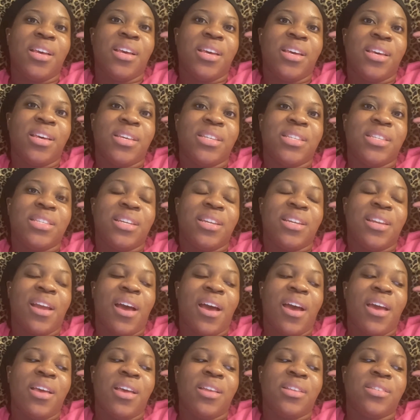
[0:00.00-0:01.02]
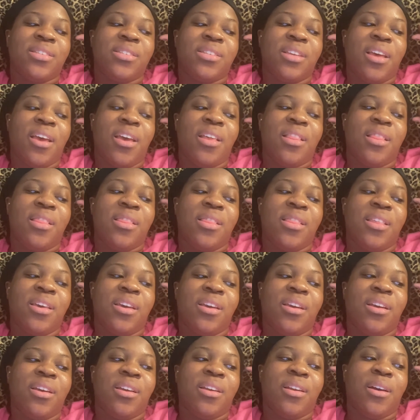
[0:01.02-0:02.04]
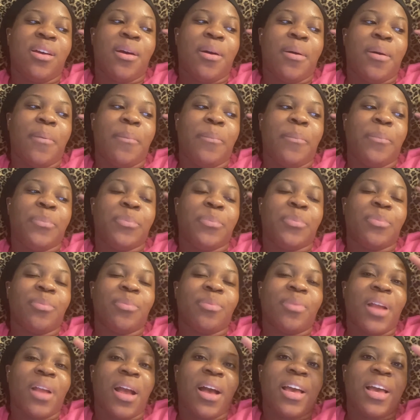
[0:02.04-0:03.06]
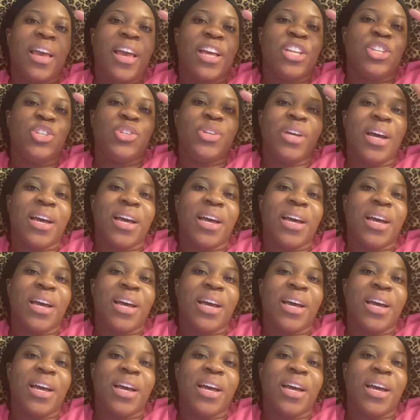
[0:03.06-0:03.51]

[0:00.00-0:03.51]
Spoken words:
tonight, and then catch you guys